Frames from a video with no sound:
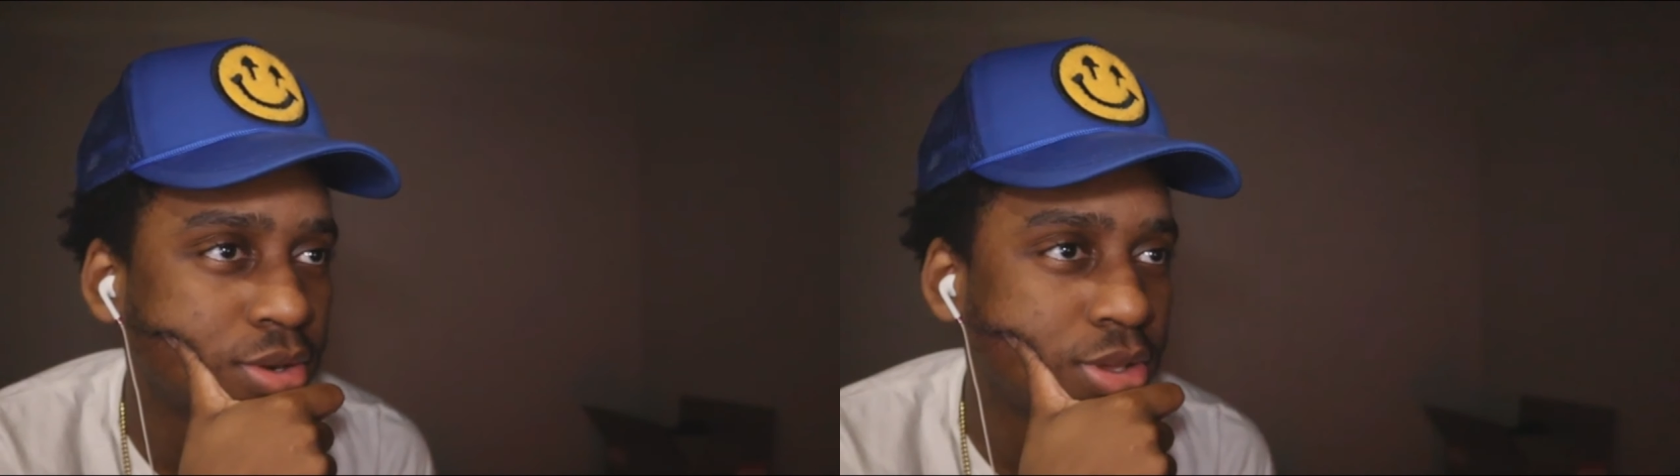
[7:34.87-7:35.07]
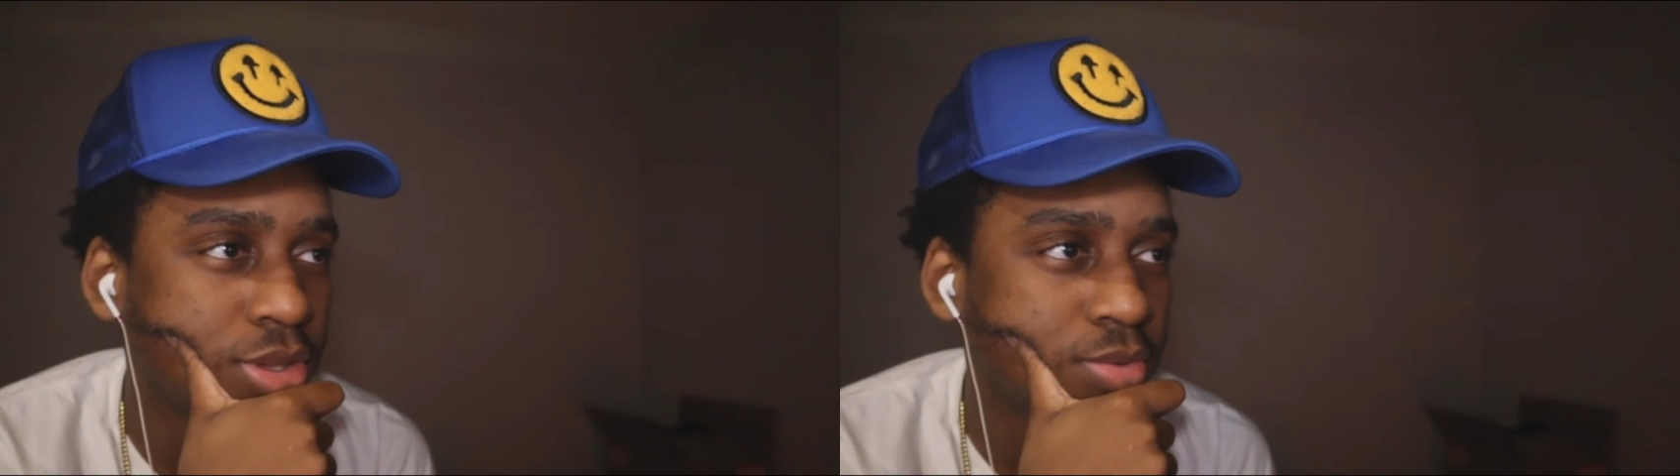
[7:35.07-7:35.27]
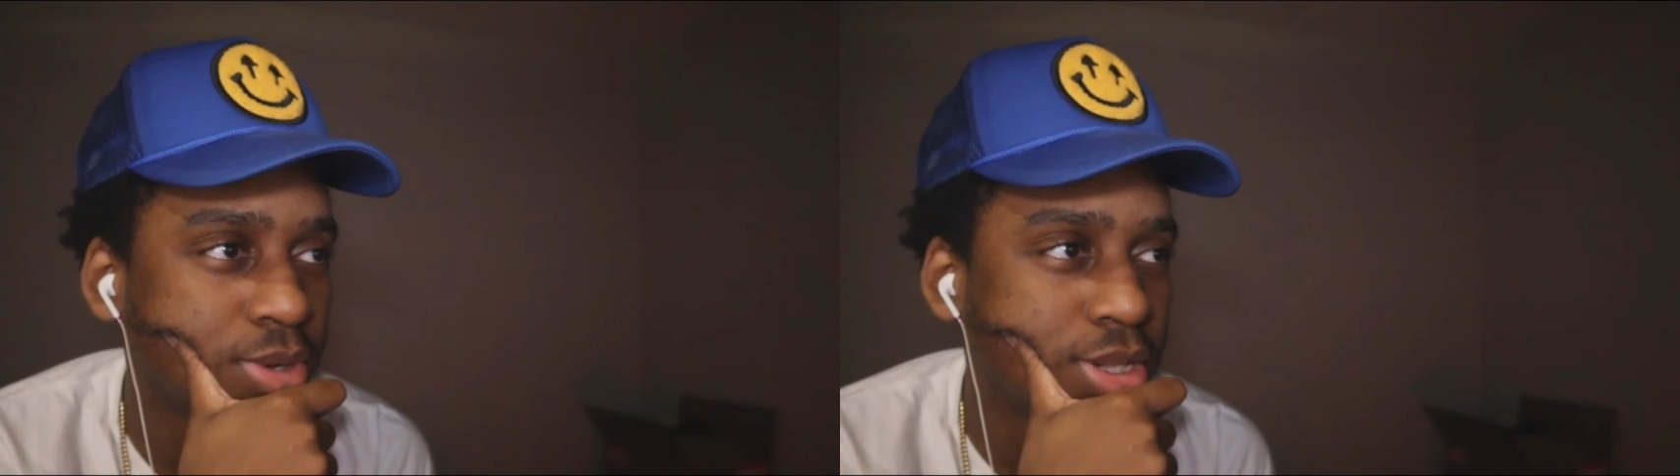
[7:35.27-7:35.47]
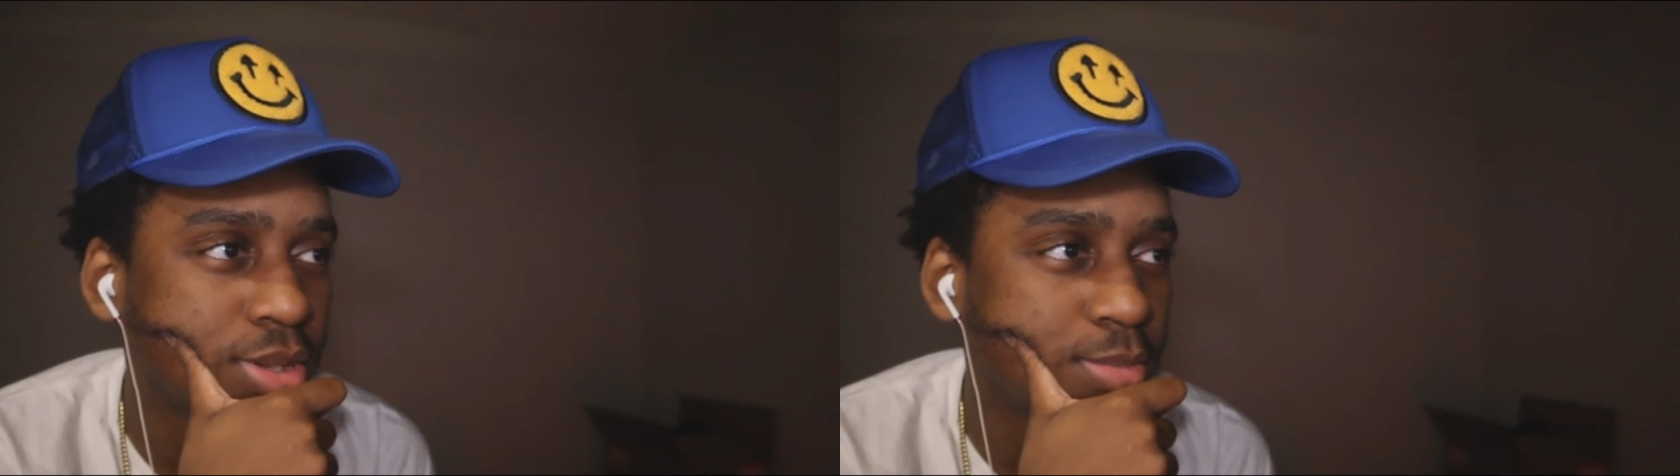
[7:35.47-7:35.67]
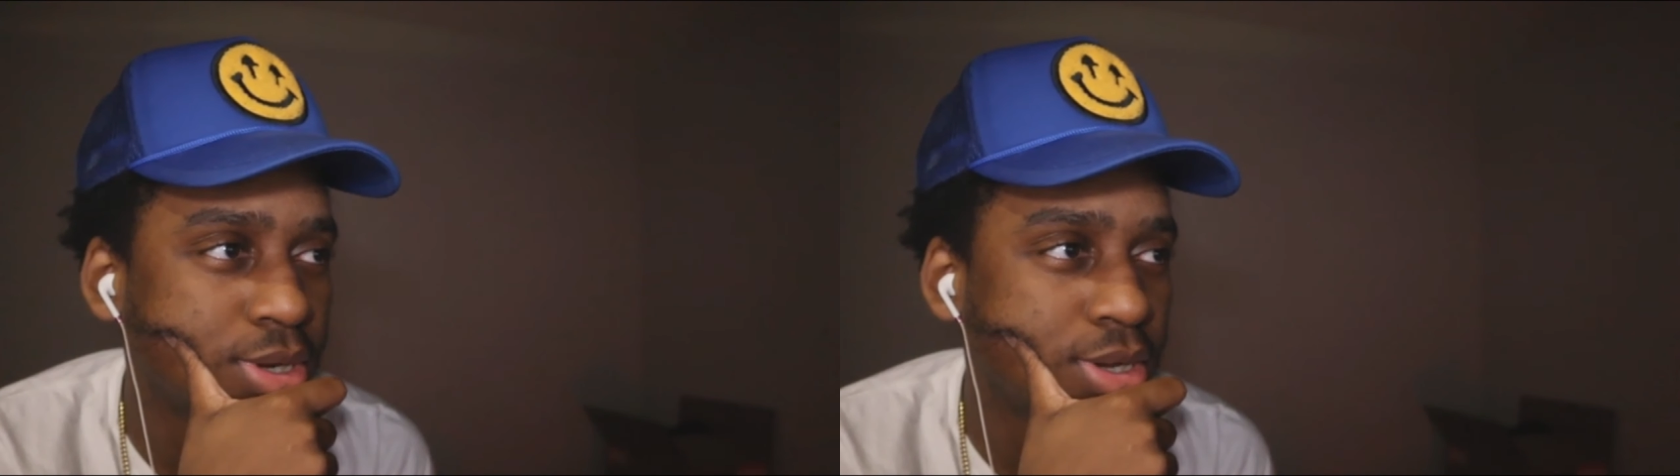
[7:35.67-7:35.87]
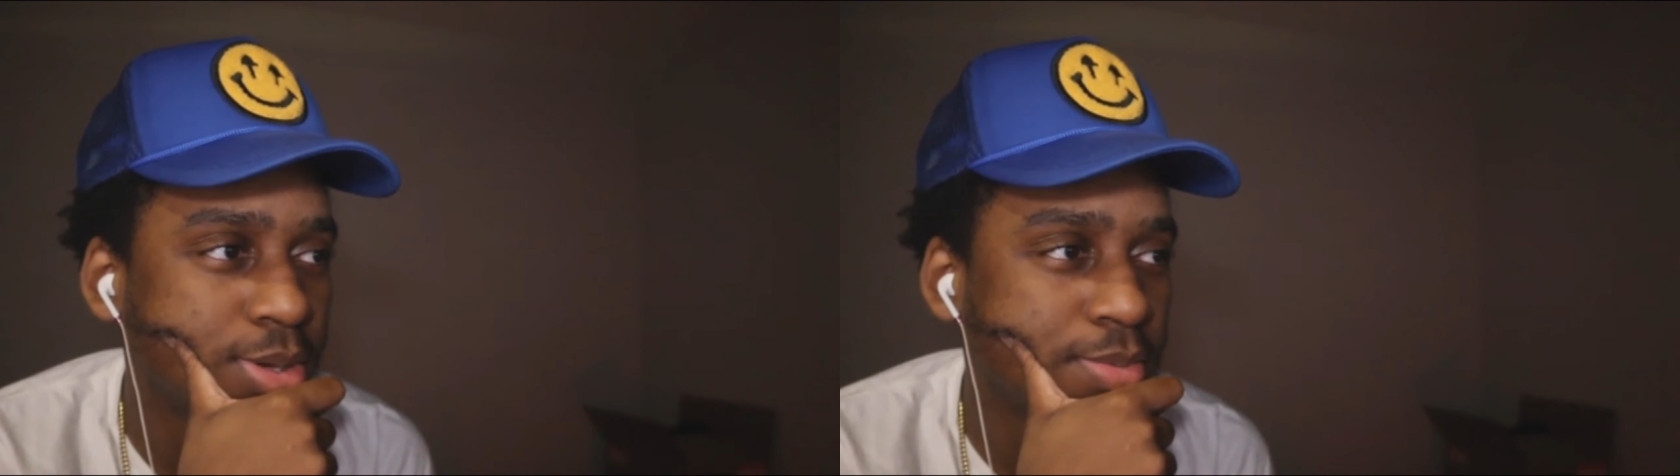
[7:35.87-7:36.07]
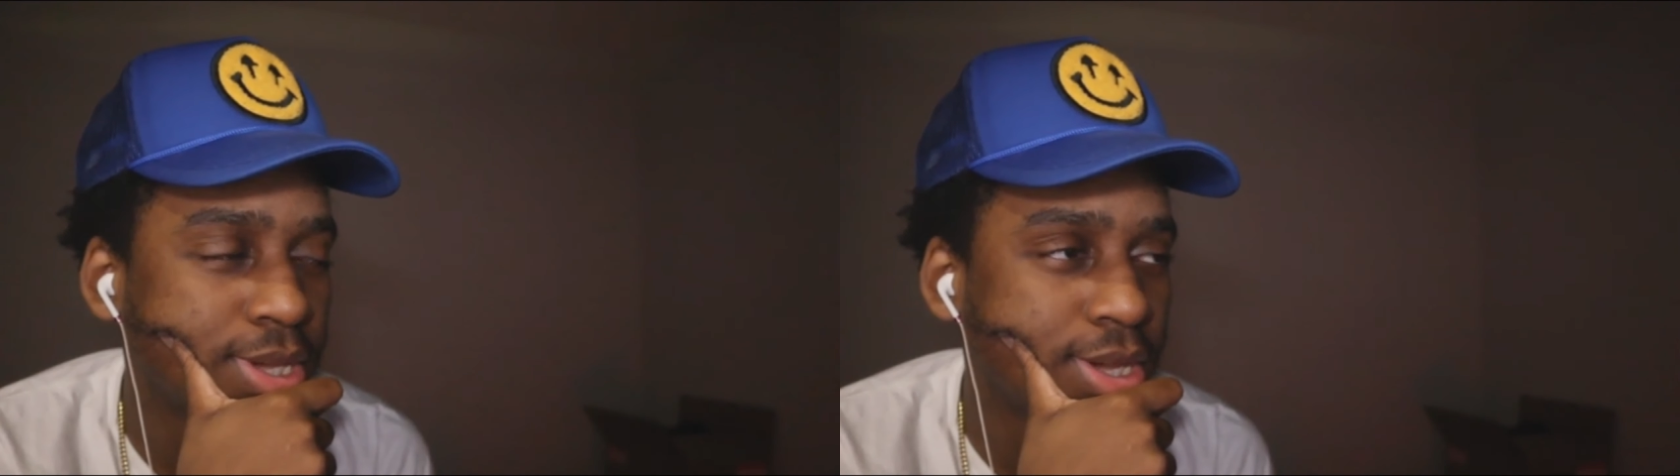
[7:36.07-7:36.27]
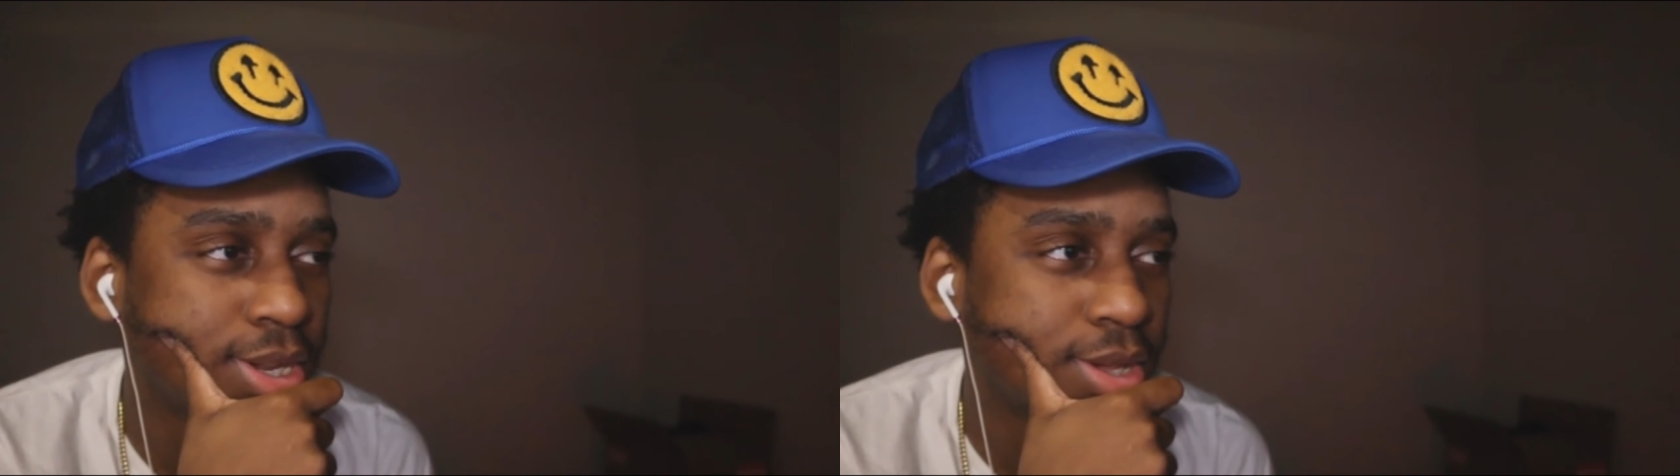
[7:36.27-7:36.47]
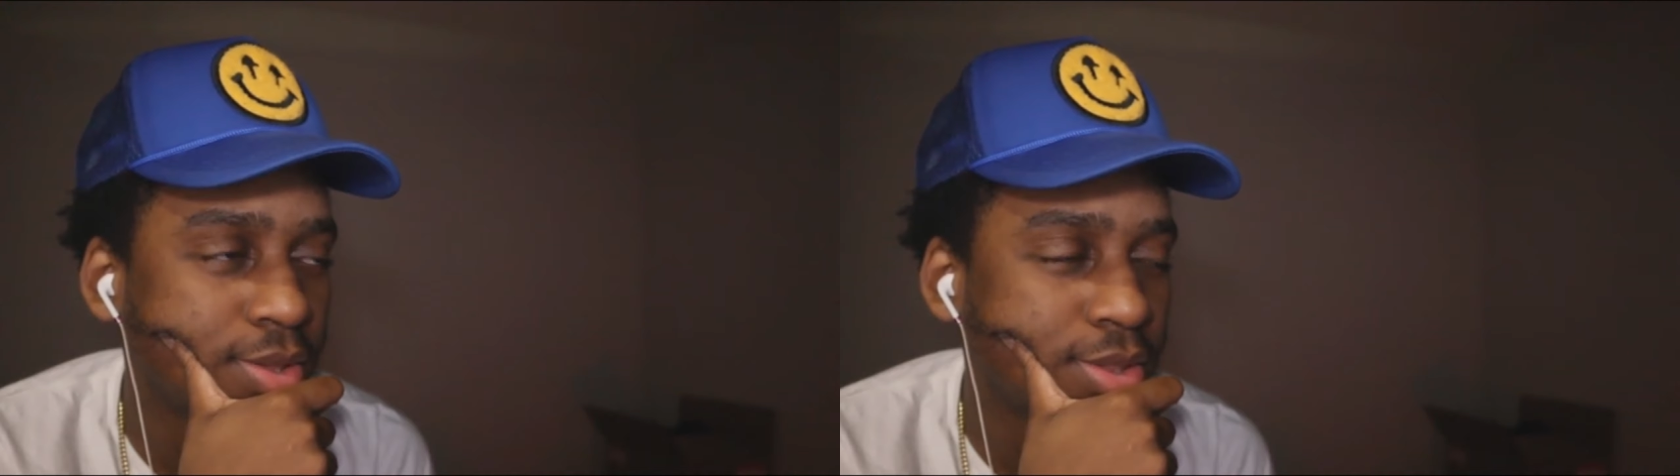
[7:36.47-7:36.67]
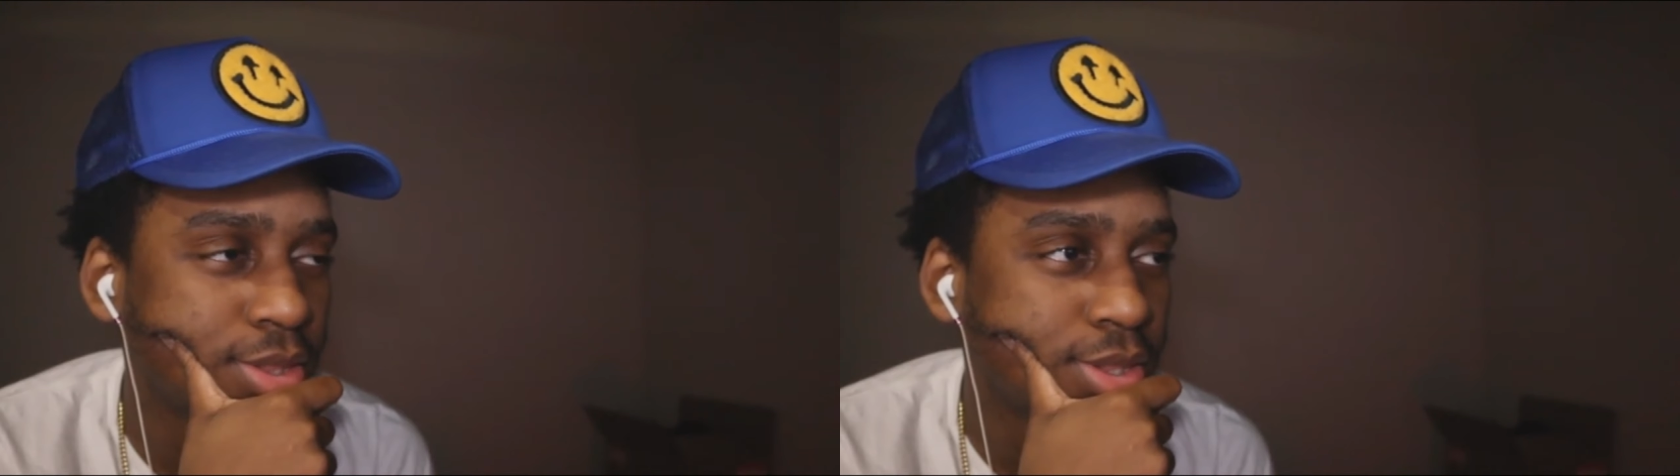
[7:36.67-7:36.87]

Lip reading: Niggas reading the book upside down.